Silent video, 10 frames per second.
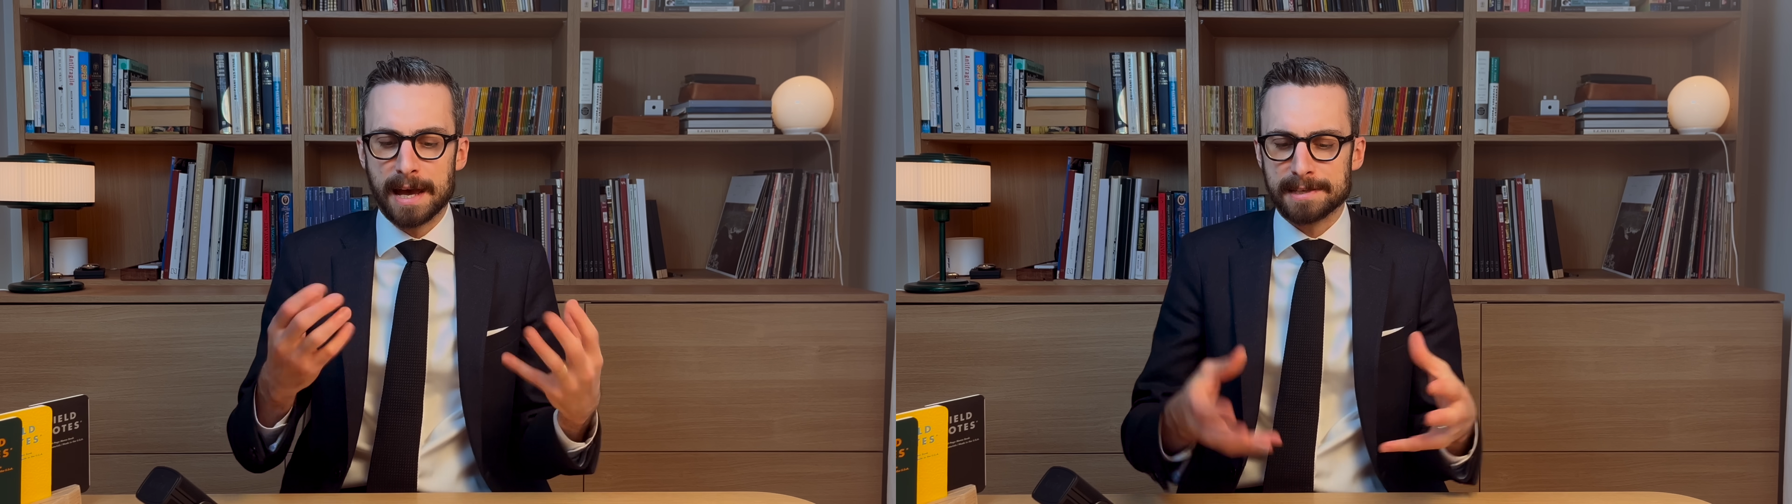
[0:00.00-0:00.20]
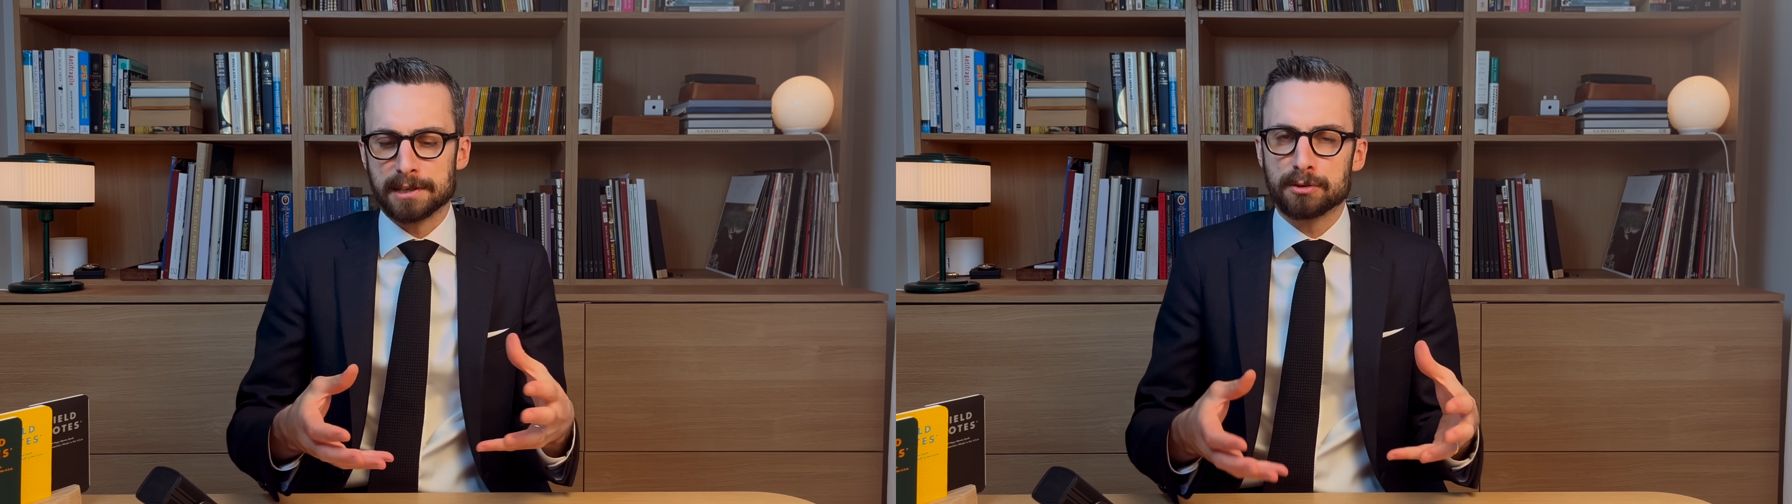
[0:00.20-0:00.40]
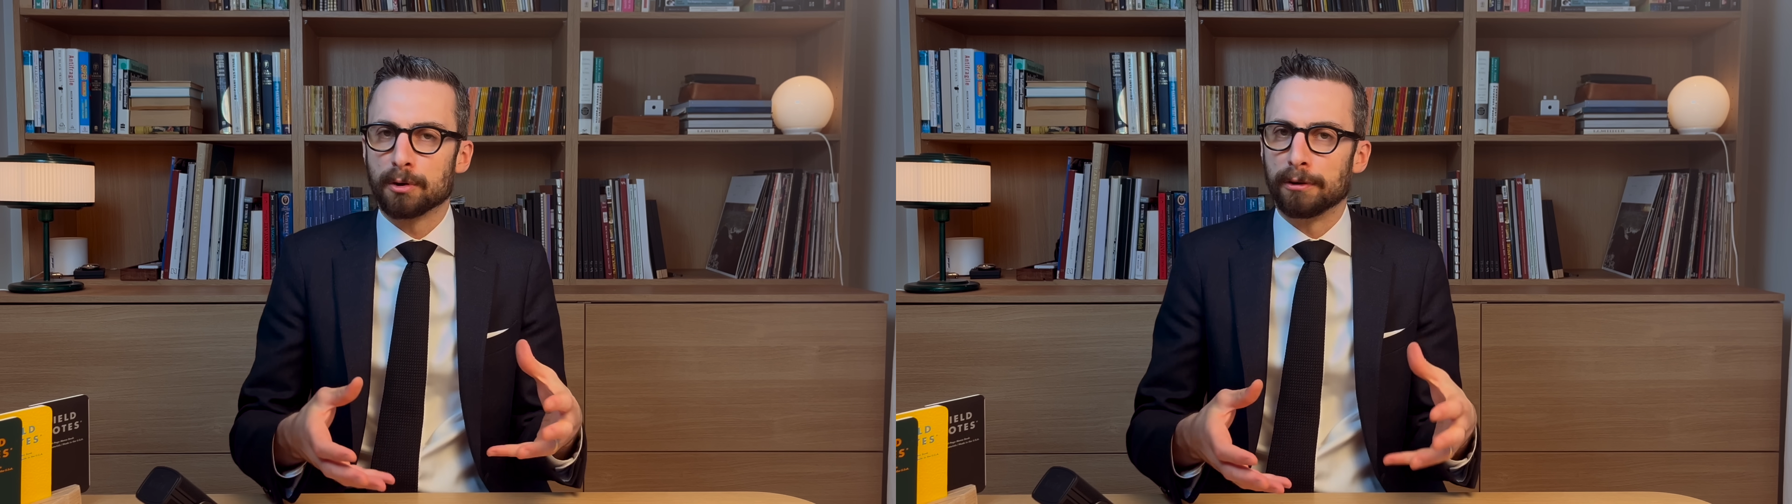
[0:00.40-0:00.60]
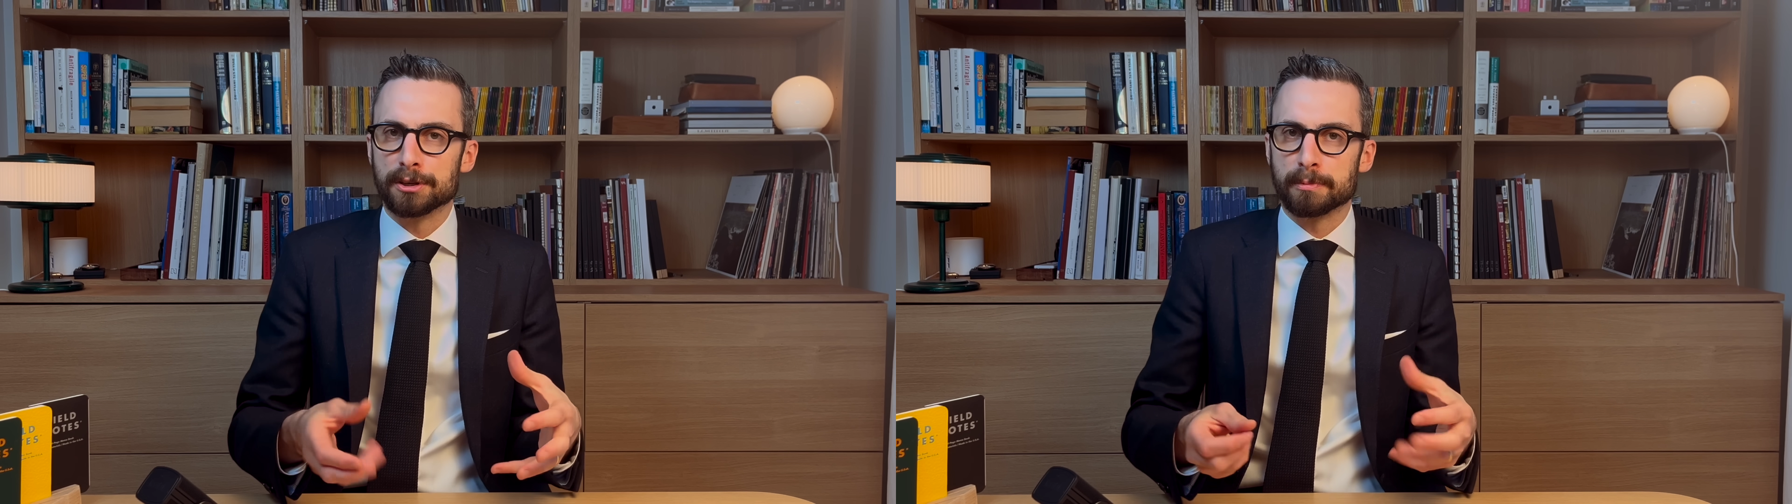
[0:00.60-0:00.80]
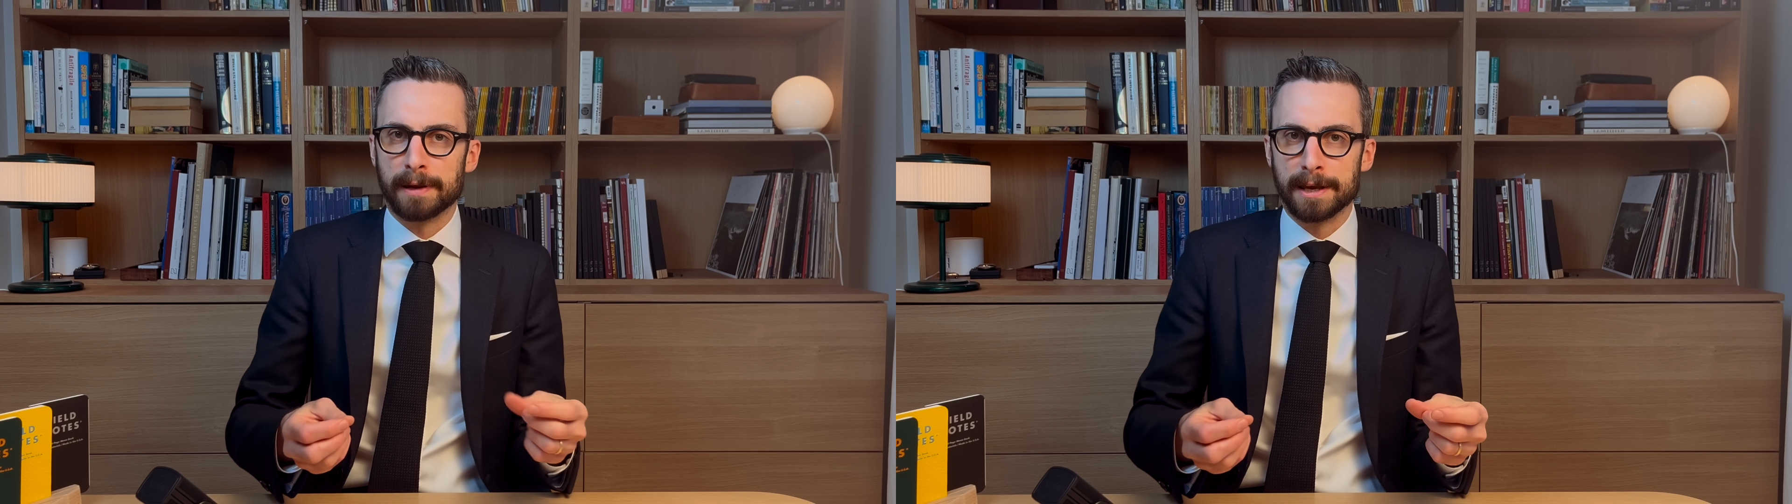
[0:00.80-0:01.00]
as a
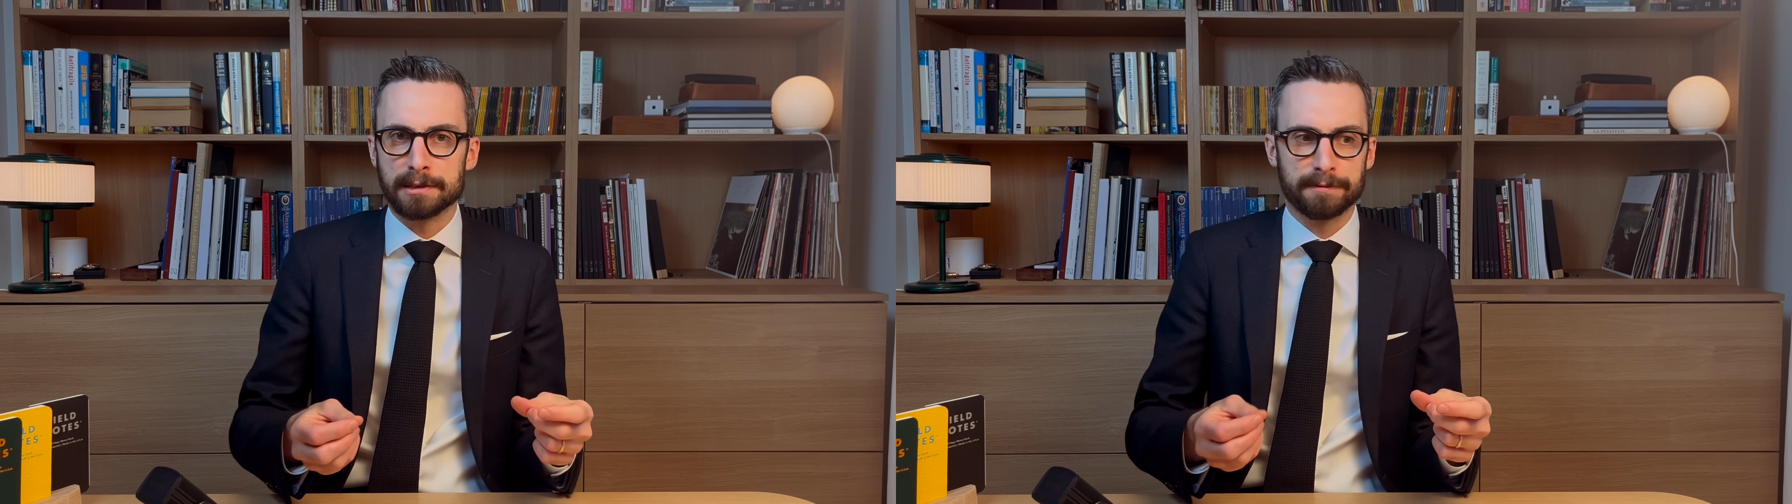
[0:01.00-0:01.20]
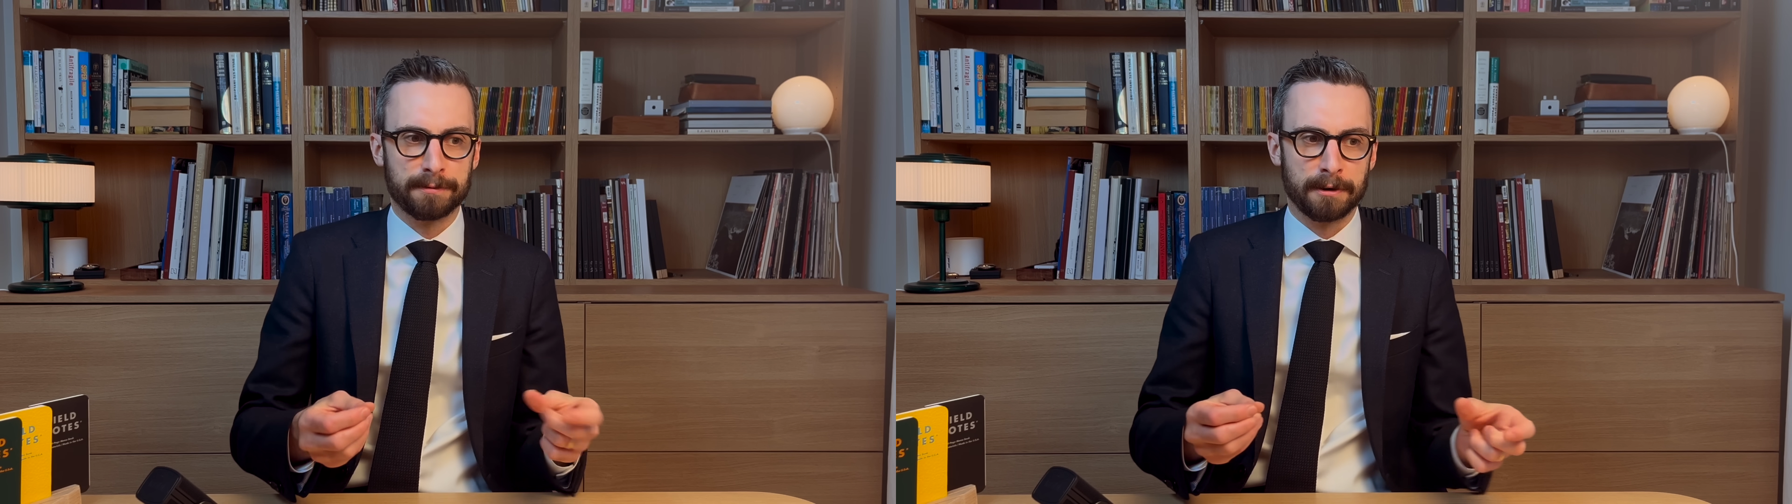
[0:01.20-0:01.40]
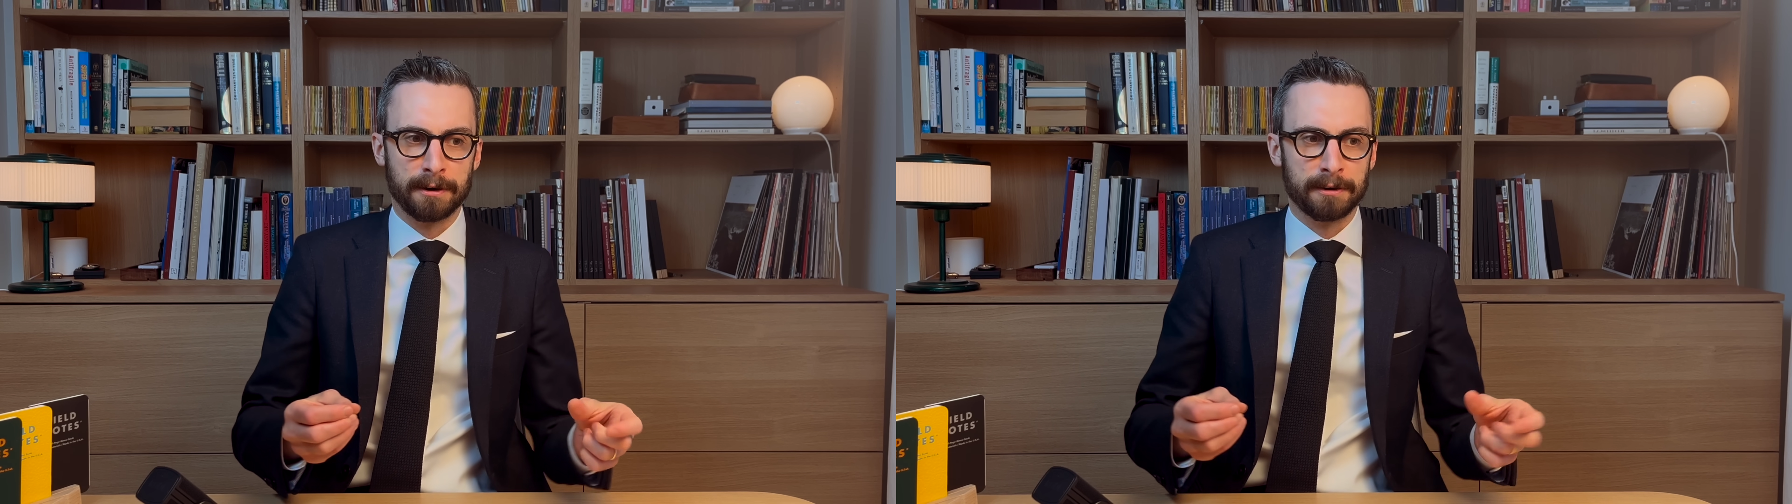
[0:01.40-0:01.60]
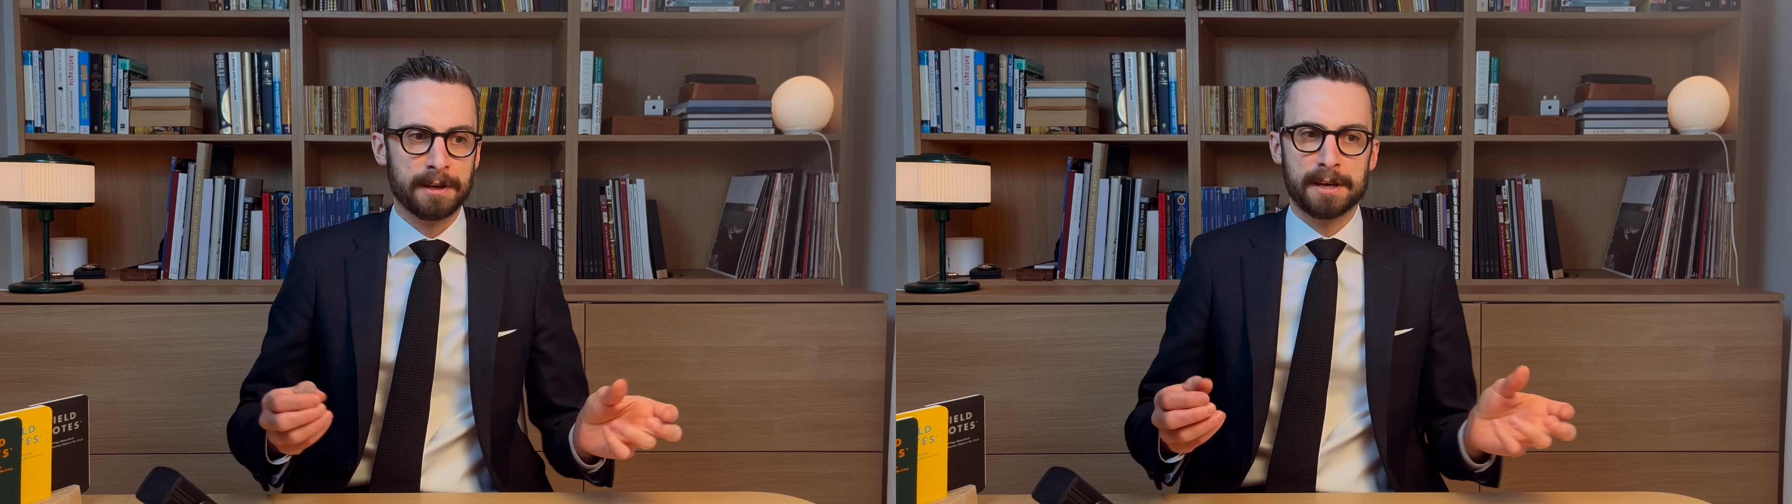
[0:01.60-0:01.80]
storage place for